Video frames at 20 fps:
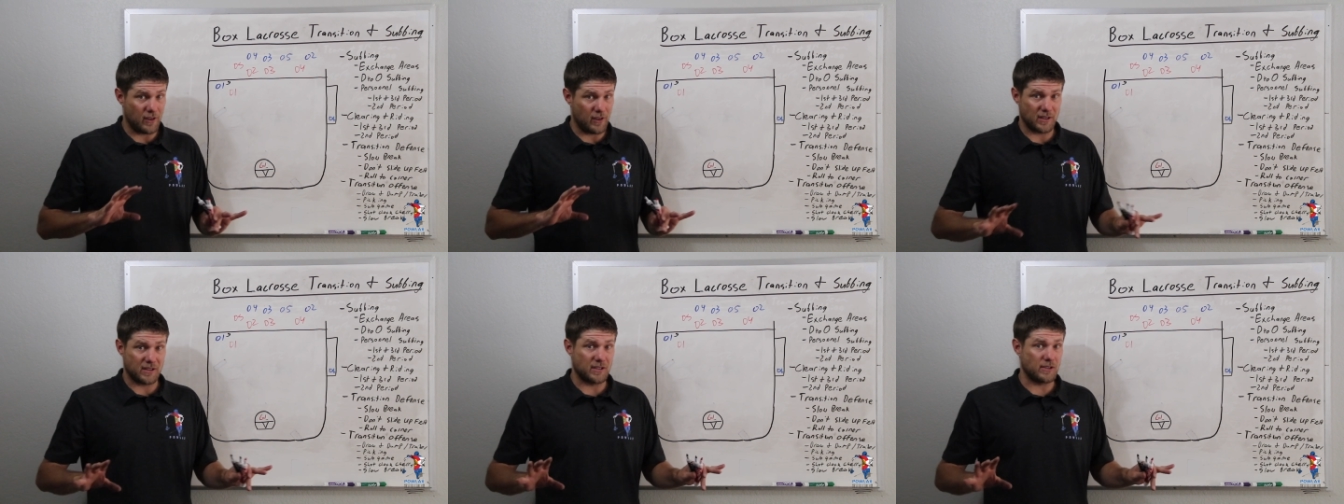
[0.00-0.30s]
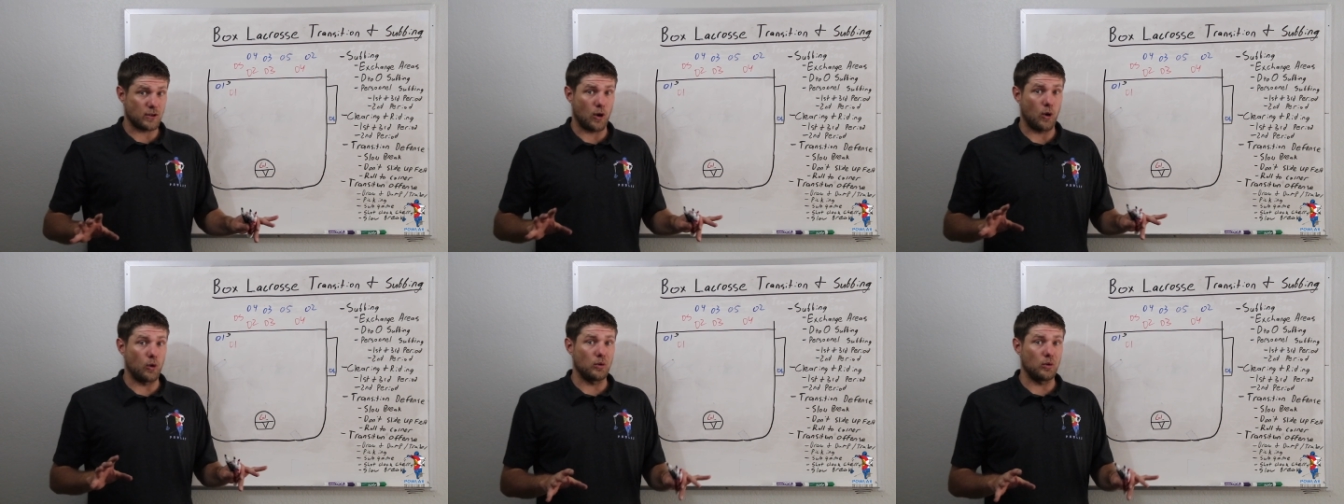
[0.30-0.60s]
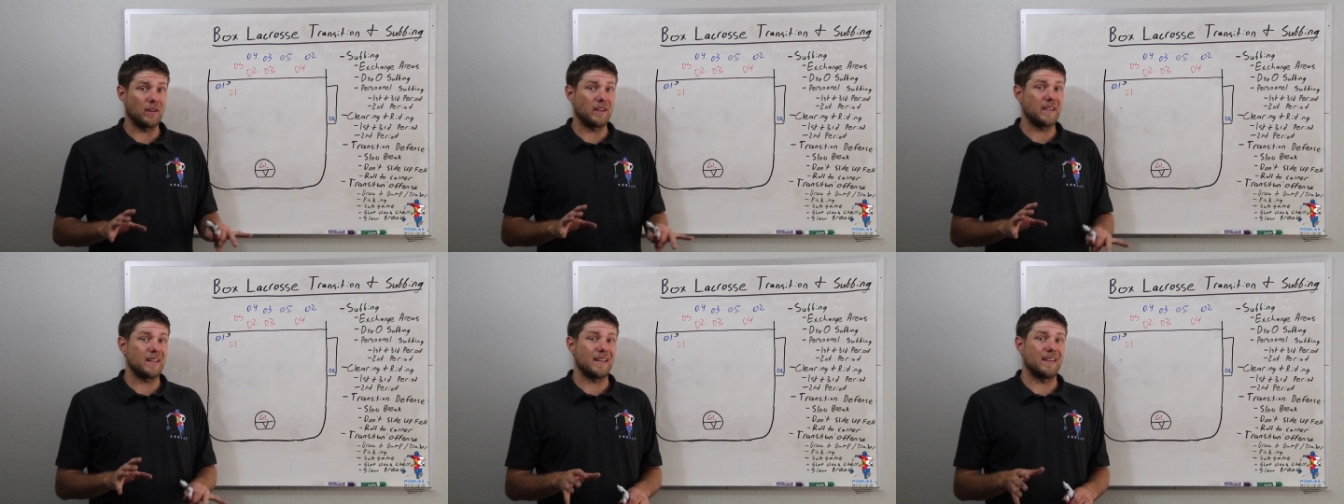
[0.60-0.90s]
and this is
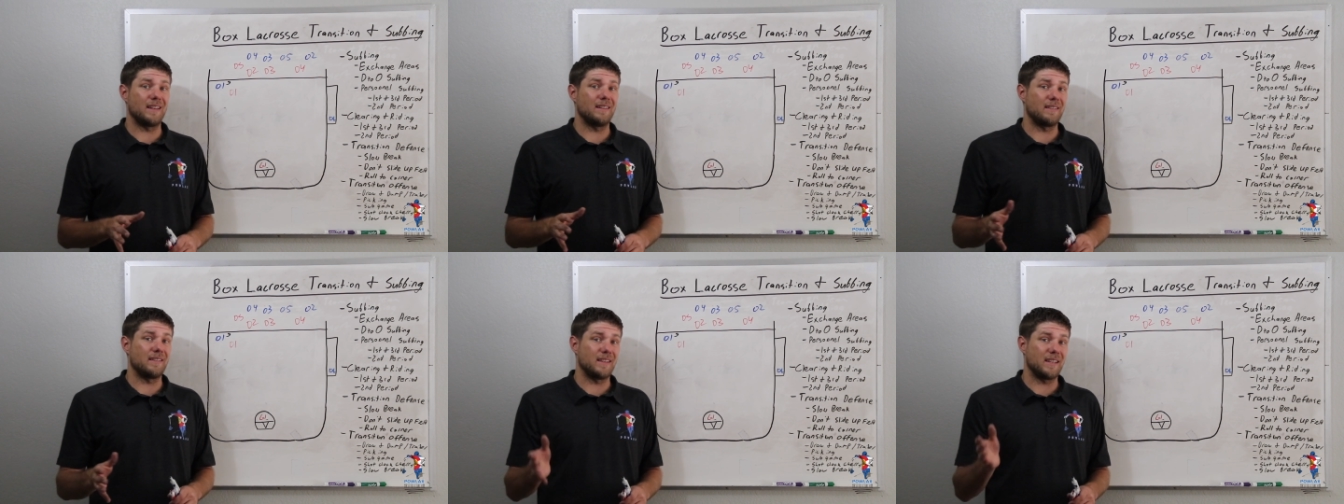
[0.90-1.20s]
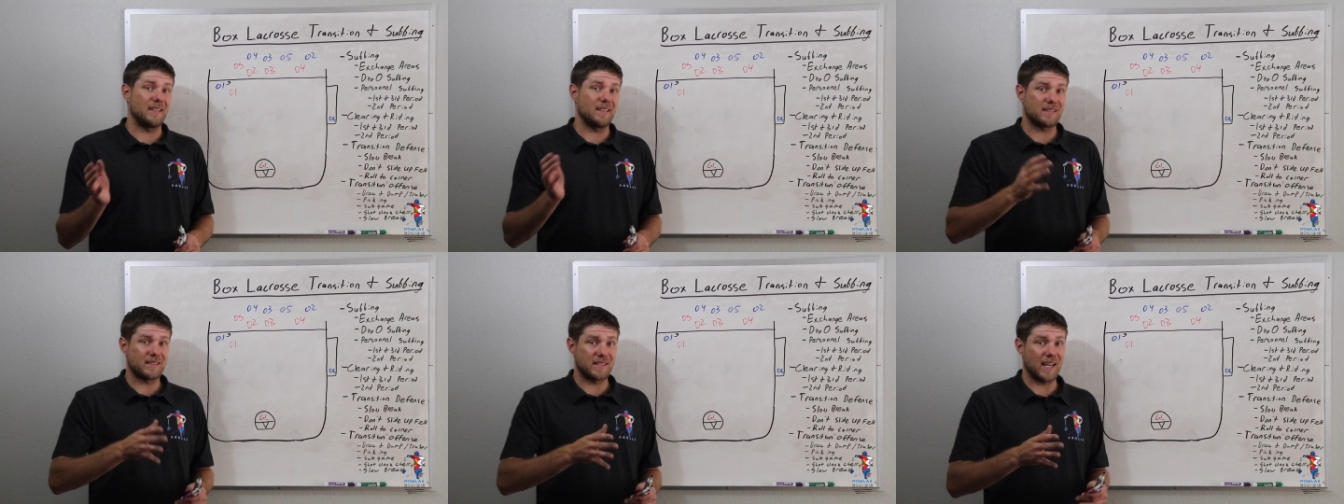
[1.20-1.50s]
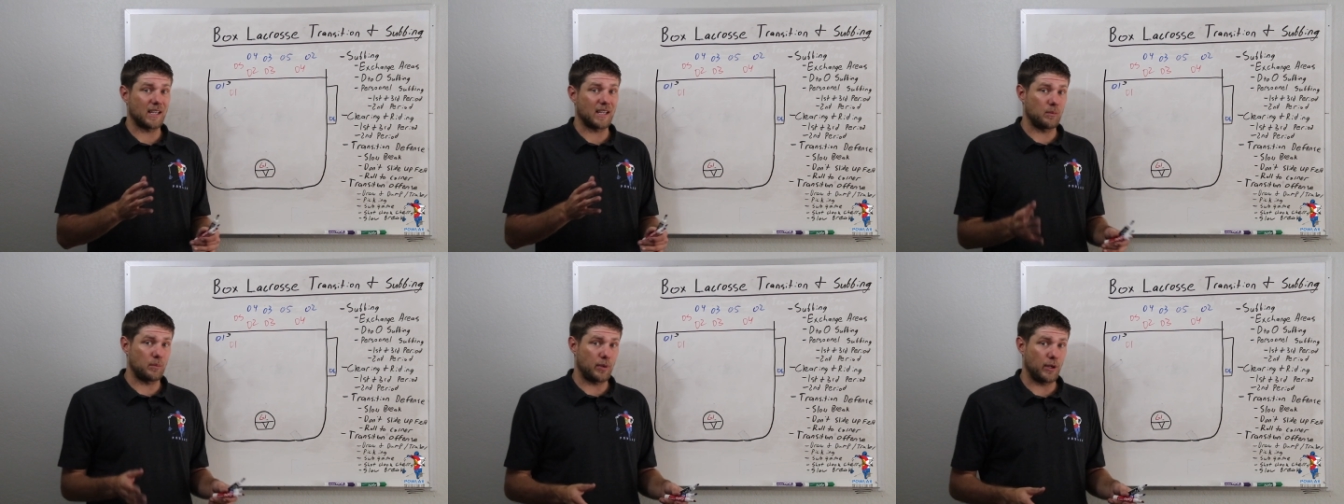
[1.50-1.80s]
only in the
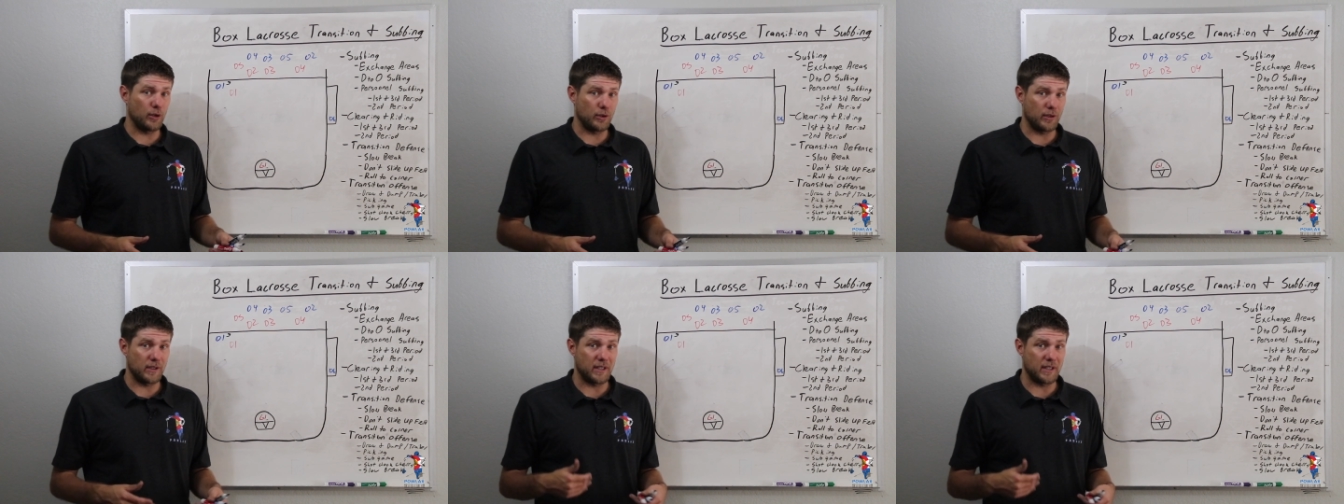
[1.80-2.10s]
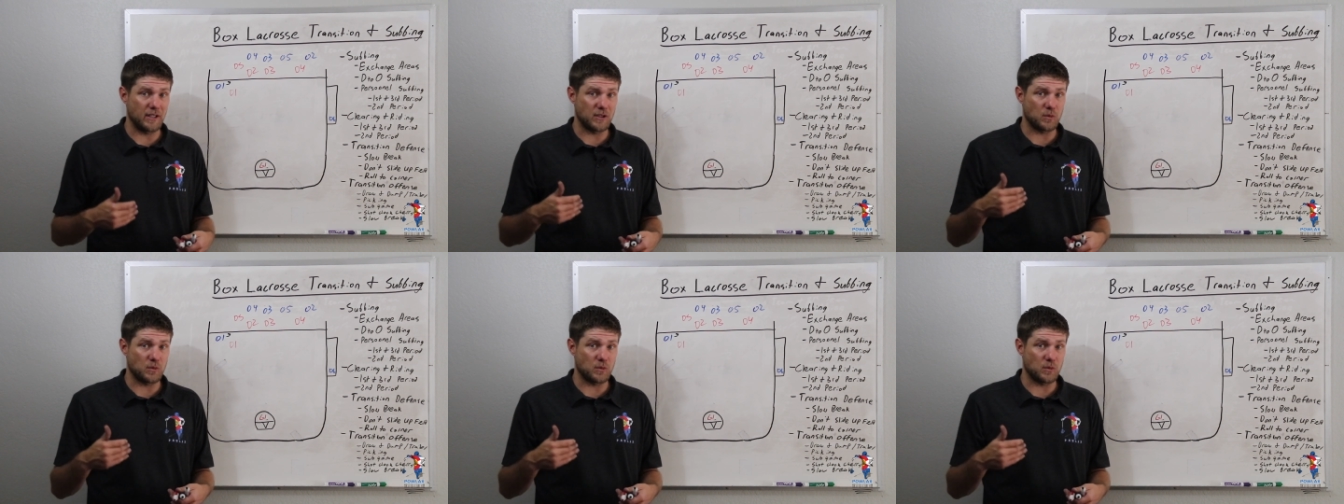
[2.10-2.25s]
second period,